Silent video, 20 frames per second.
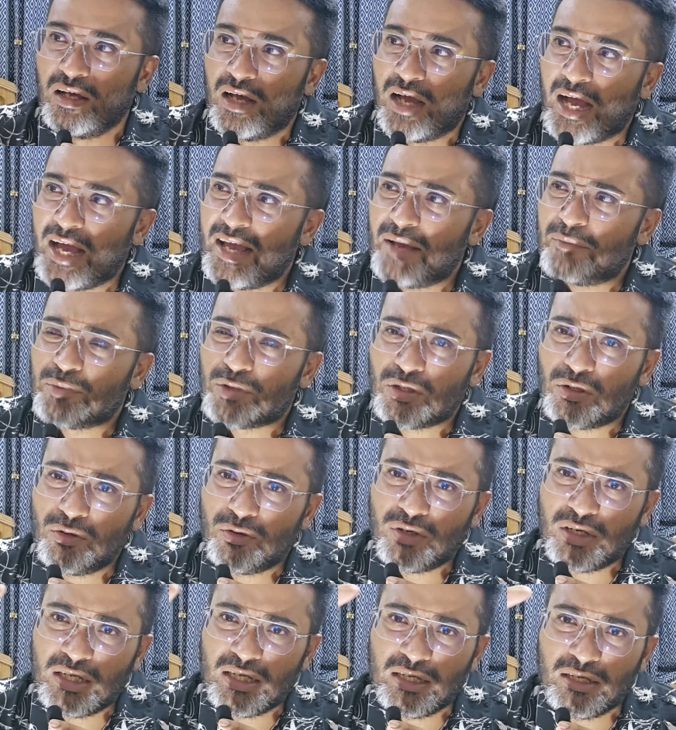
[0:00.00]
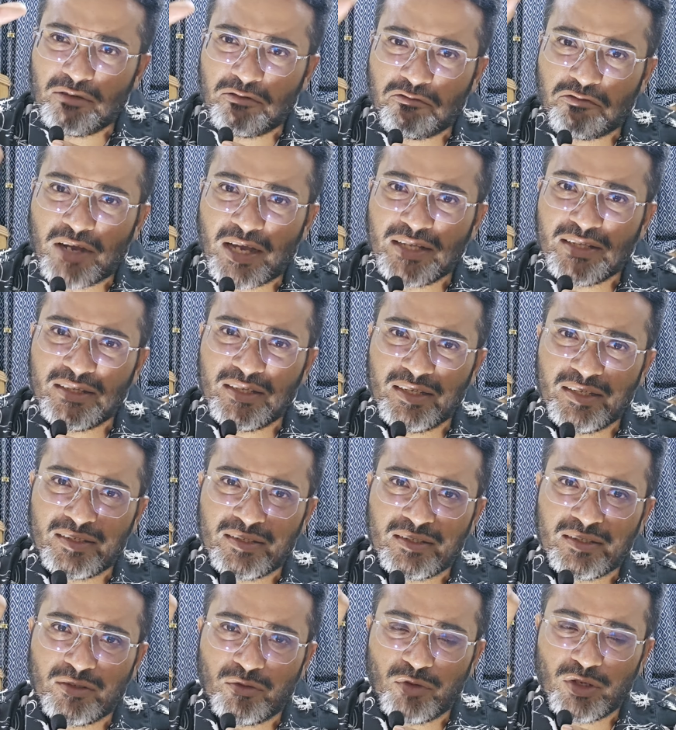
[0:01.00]
I absolutely find
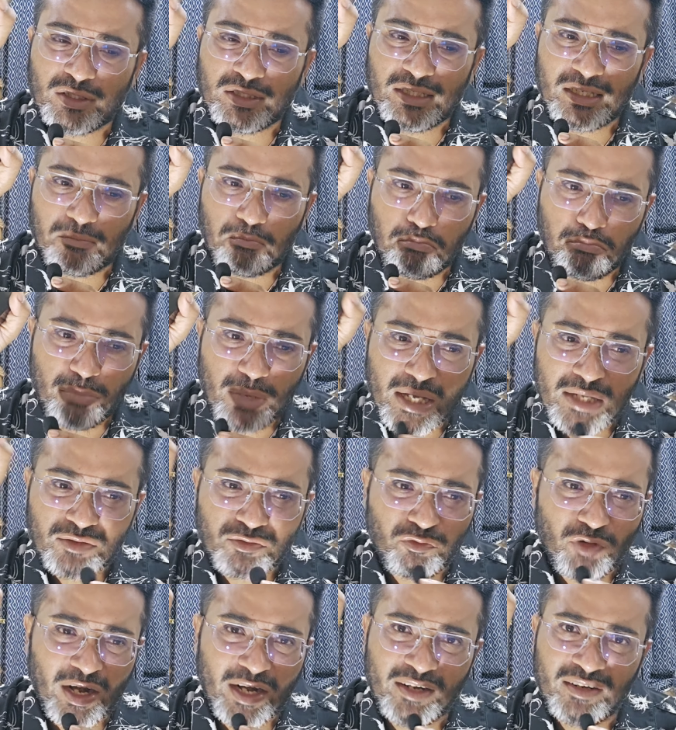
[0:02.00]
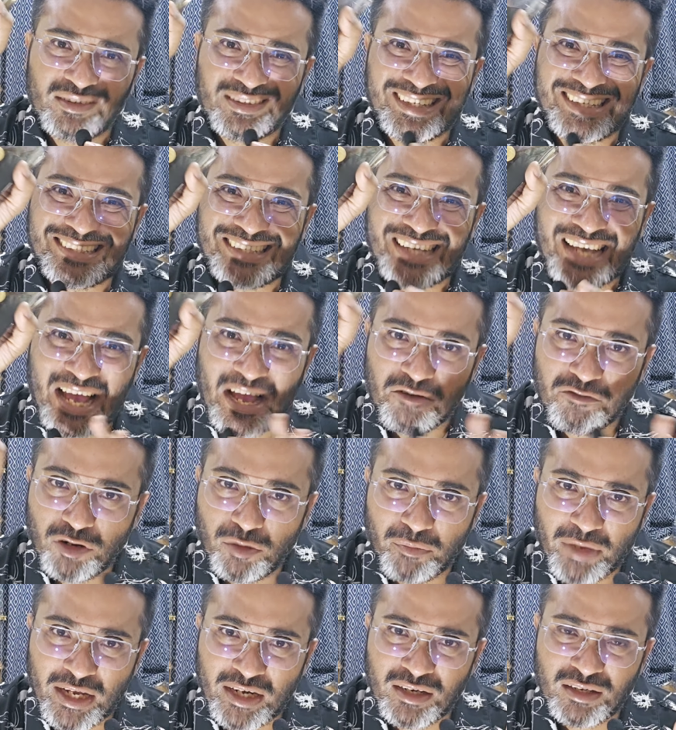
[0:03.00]
this one of the best fragrances ever
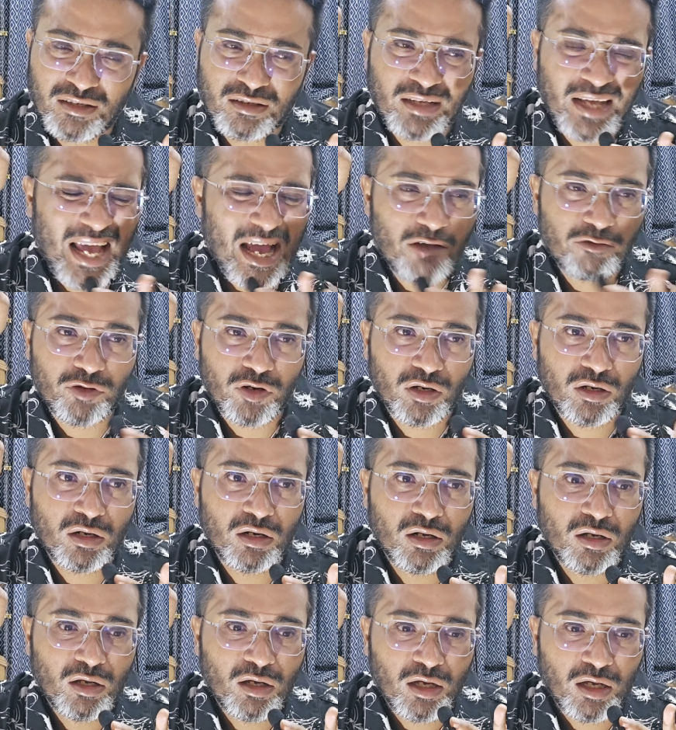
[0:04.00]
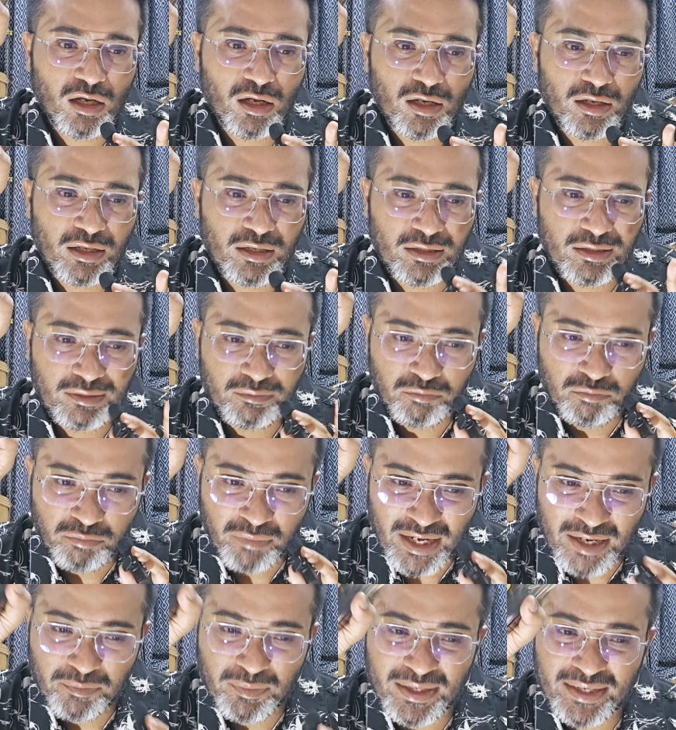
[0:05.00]
made, ever. Uh,
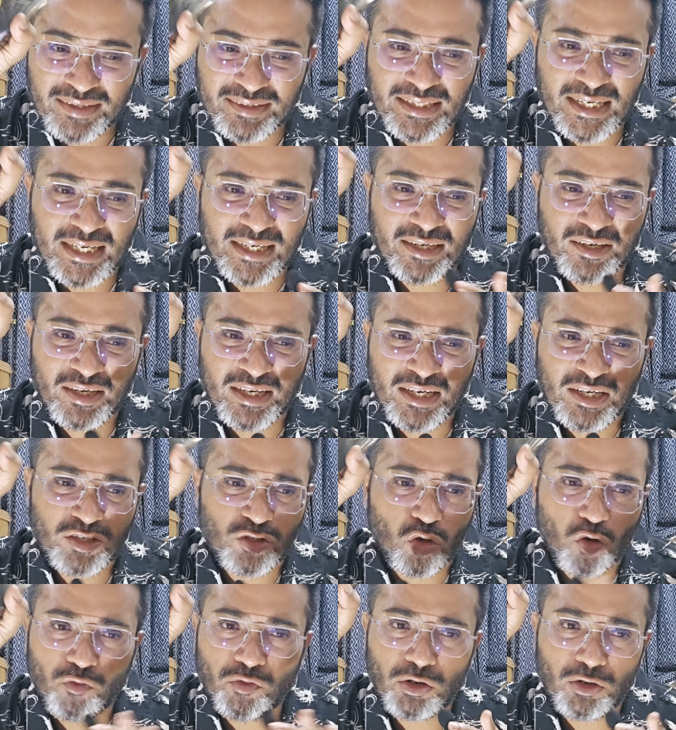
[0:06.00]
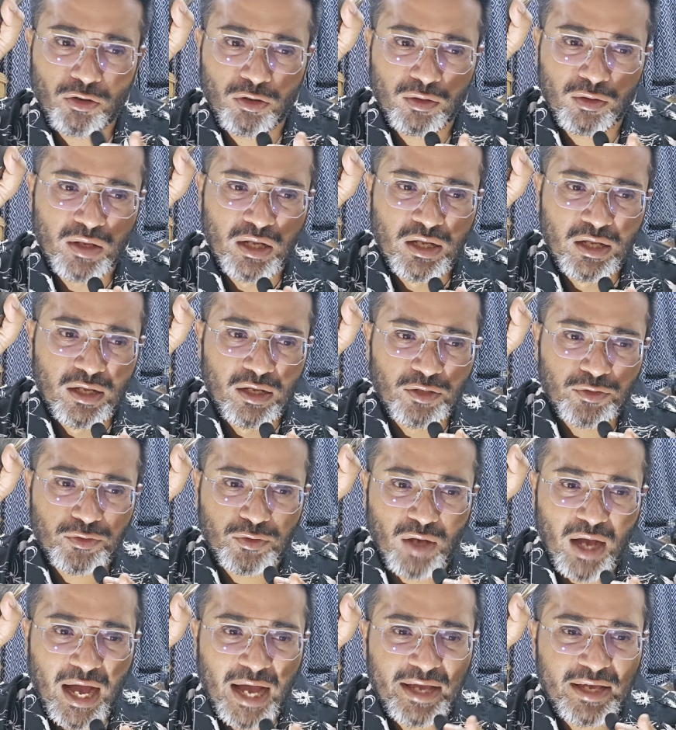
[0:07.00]
made by designer niche overall.
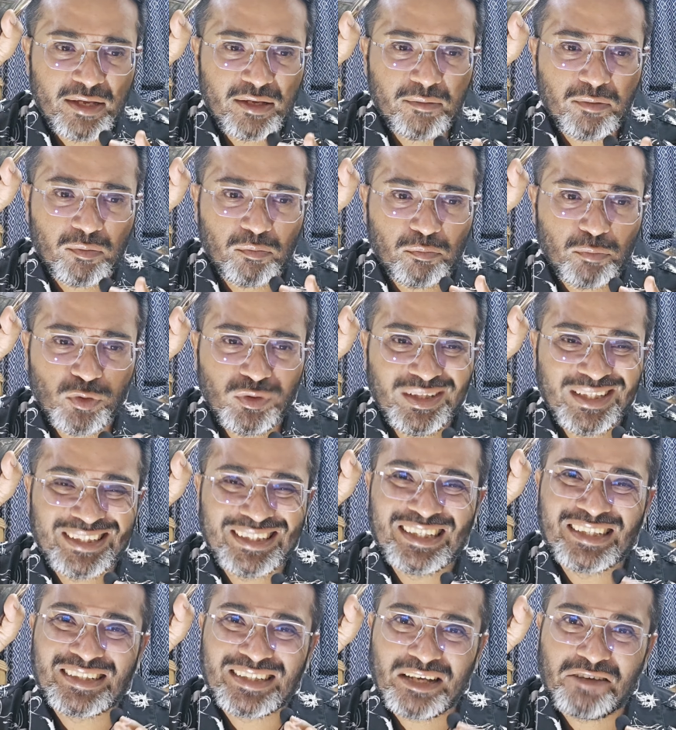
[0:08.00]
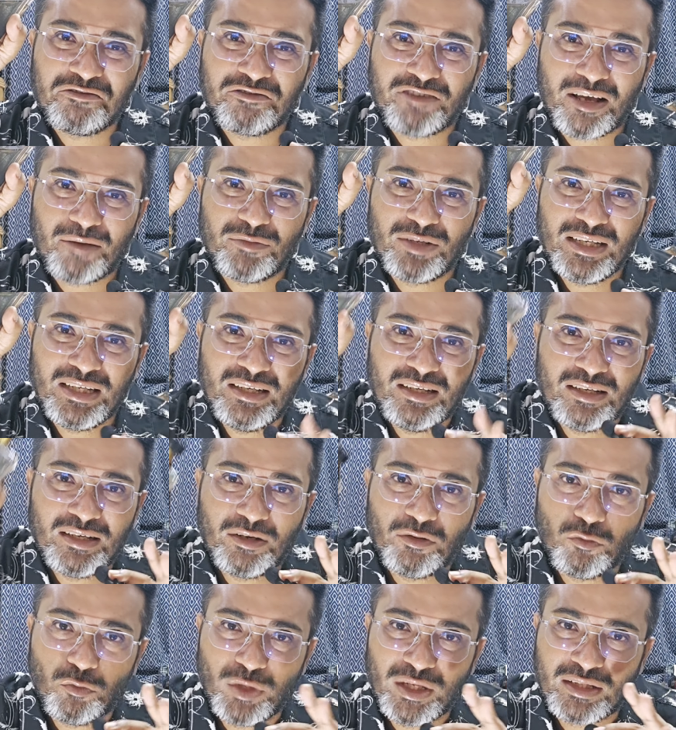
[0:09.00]
So I put this in the same family
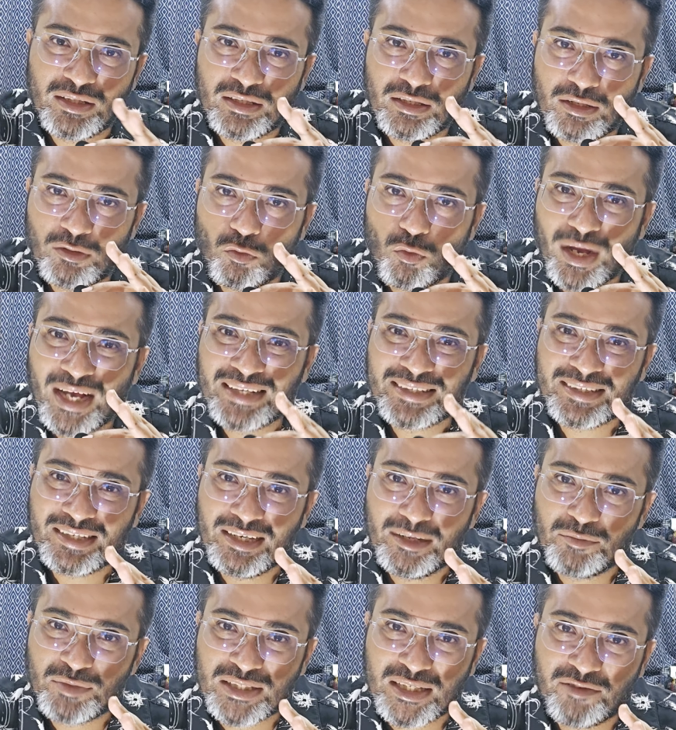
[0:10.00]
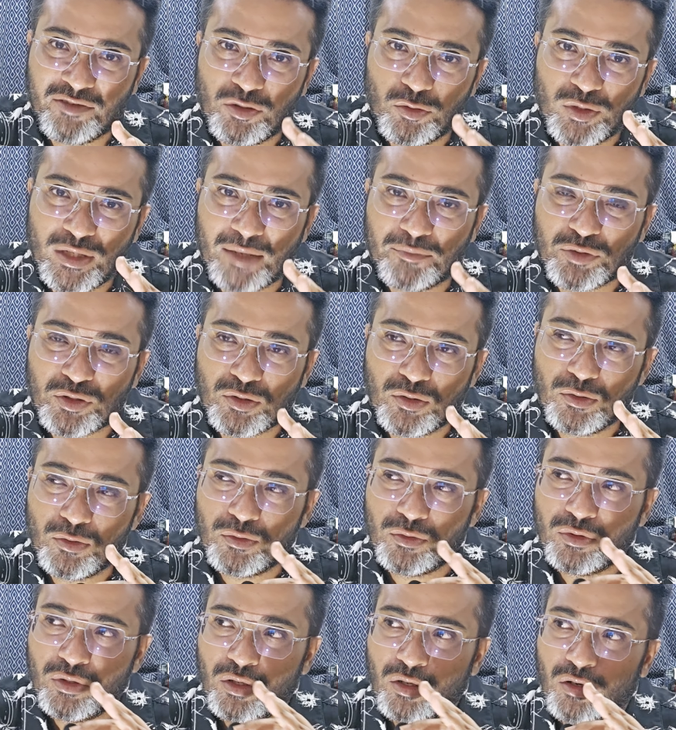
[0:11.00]
with Y S L M seven Oud
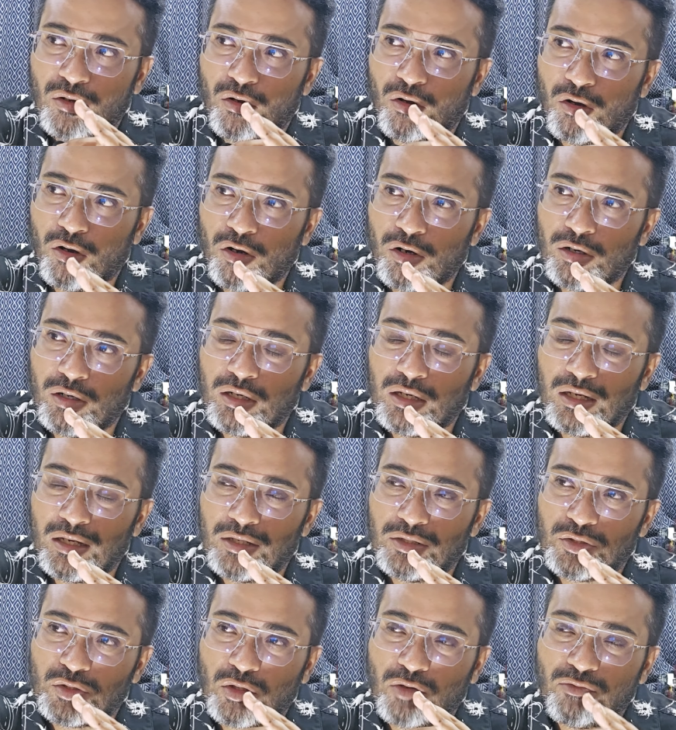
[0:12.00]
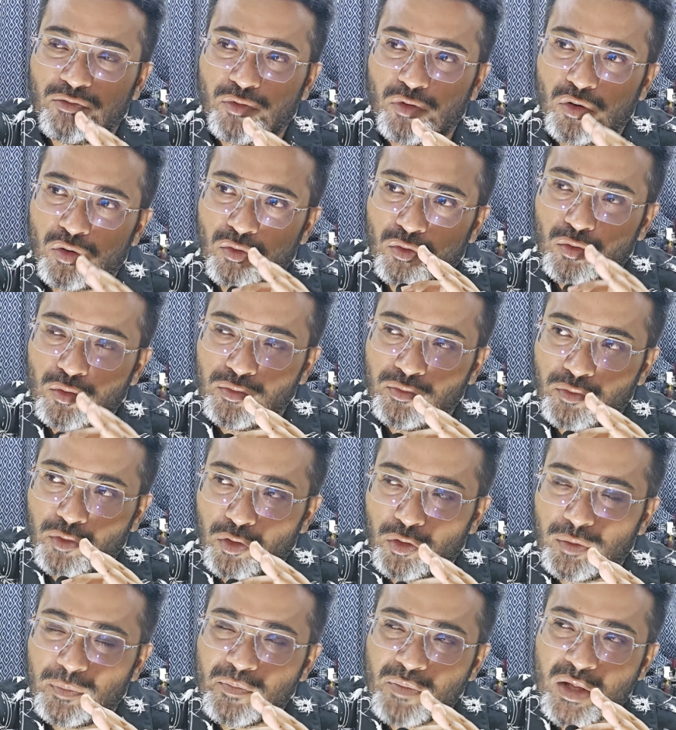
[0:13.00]
Absolute or uh, Tom Ford Oud
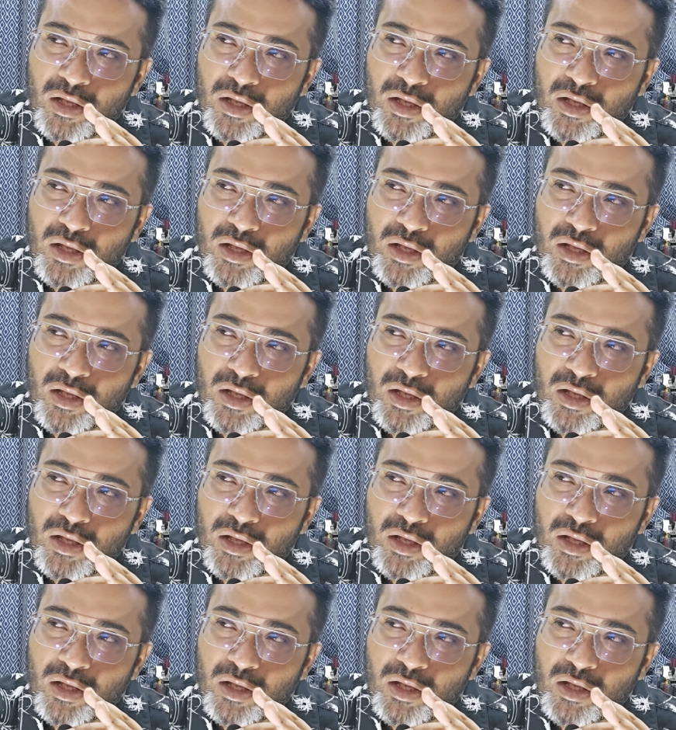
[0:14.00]
Wood,